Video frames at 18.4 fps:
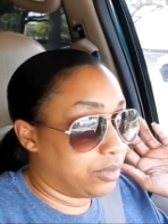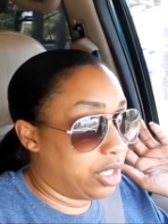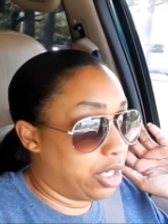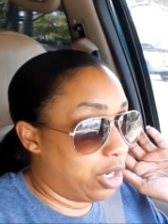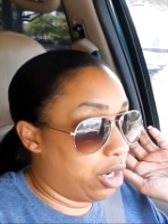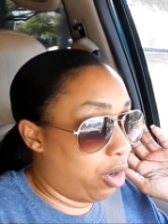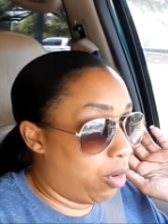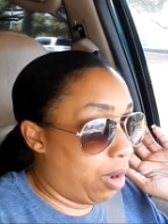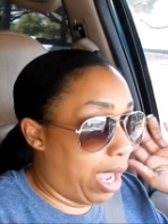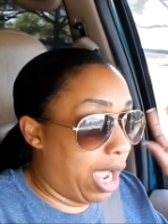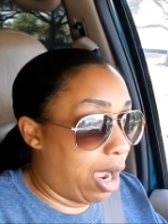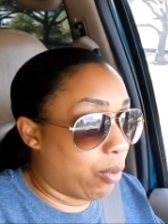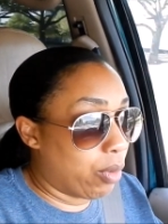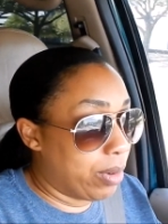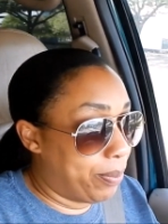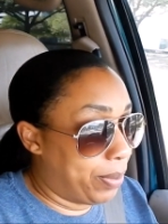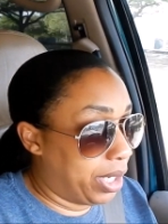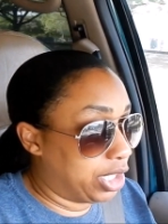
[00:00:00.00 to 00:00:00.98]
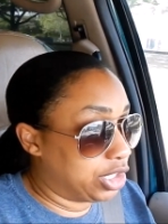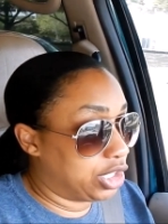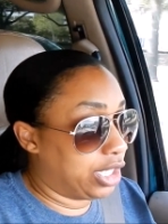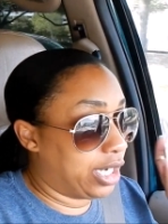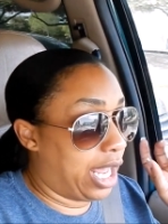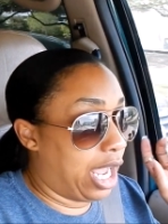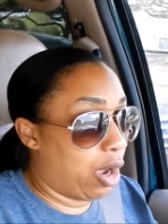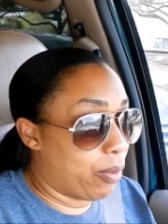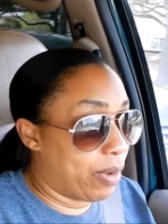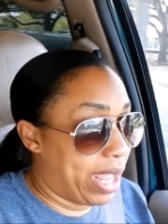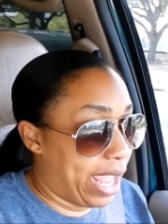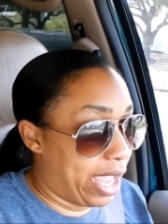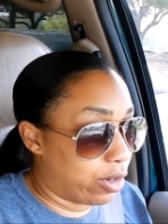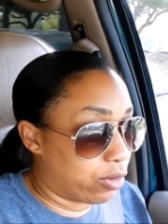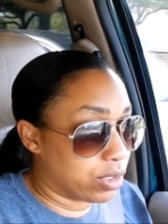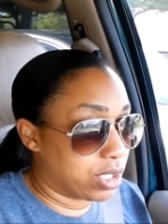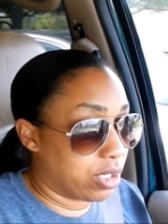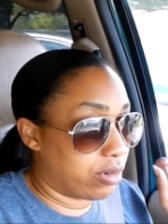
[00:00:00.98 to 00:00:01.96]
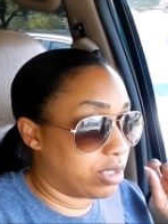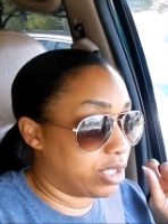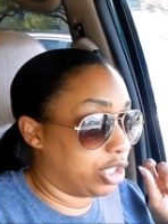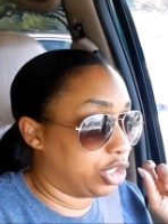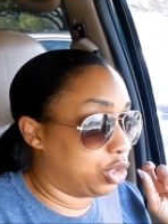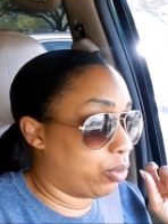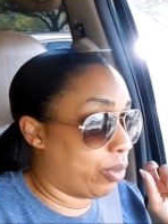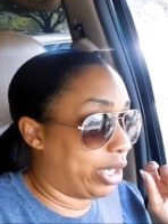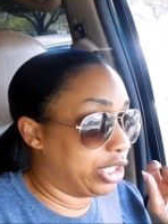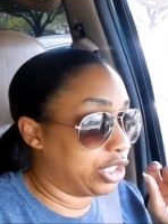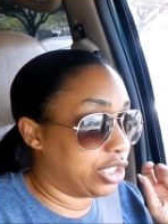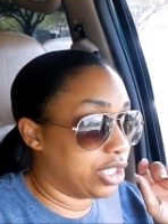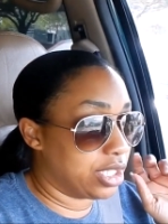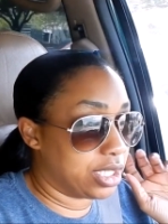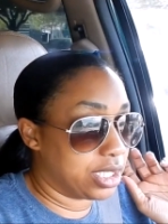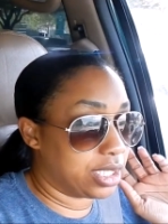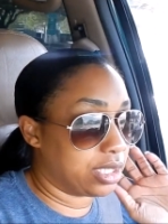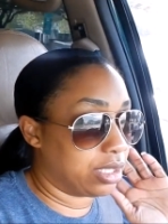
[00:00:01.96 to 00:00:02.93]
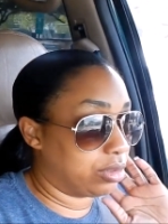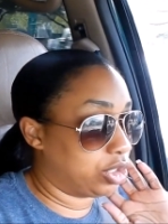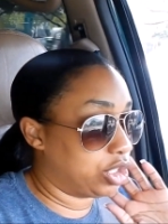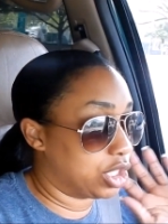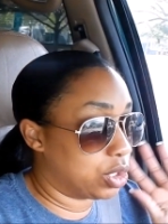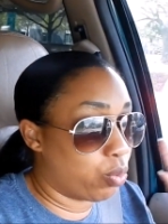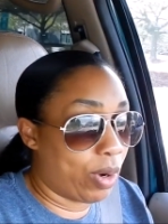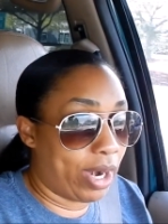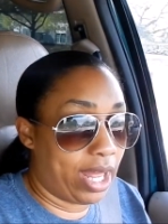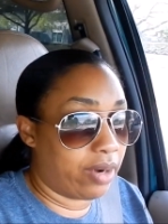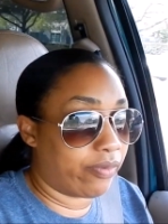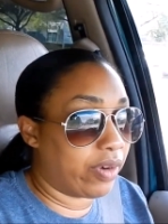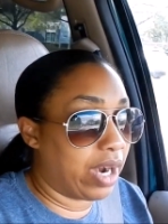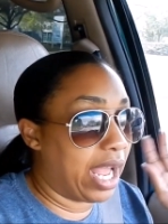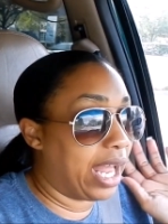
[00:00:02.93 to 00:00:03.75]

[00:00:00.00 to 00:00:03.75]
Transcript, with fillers: you know, how we budget, how we handle certain situations, just whatever.